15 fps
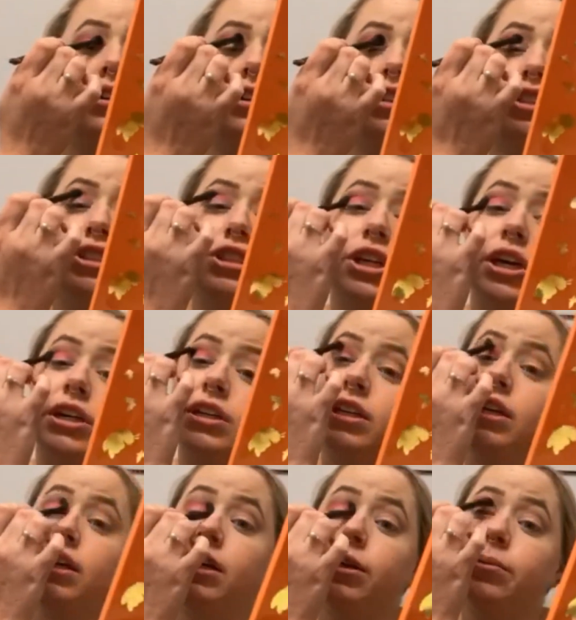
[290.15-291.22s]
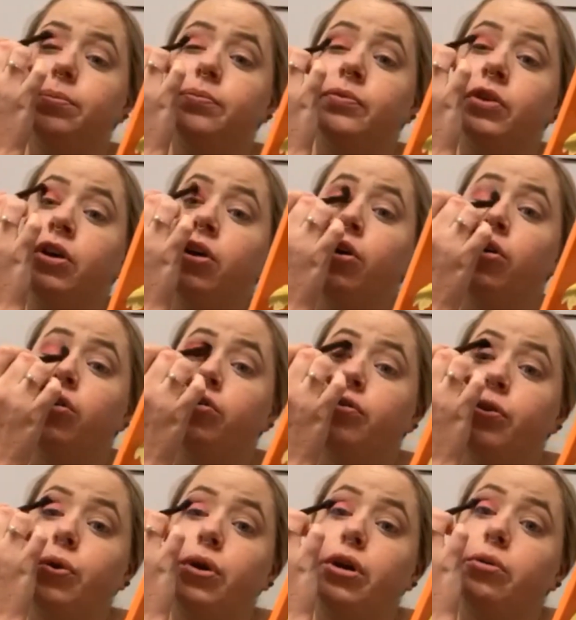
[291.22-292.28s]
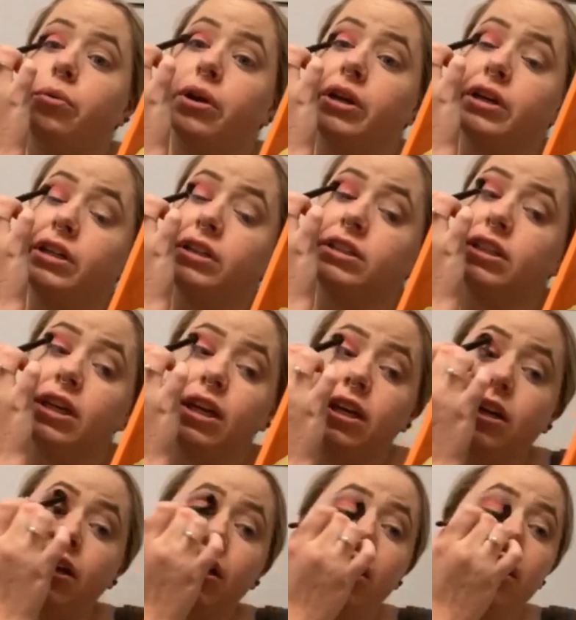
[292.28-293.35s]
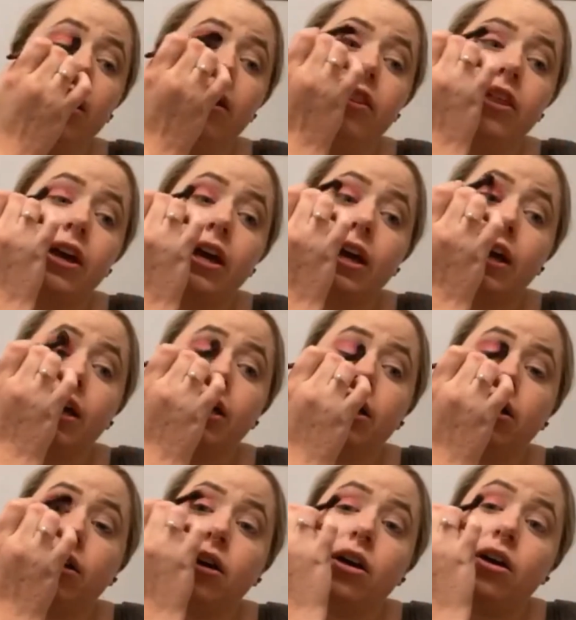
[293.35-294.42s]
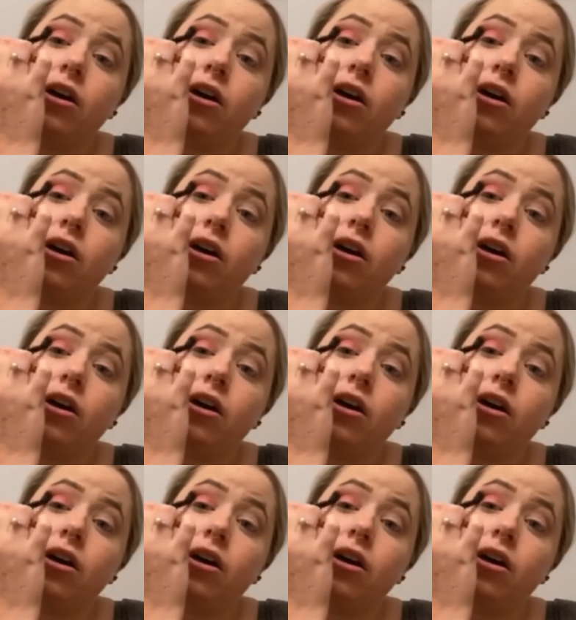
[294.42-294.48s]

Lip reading: shunned him for what he did. They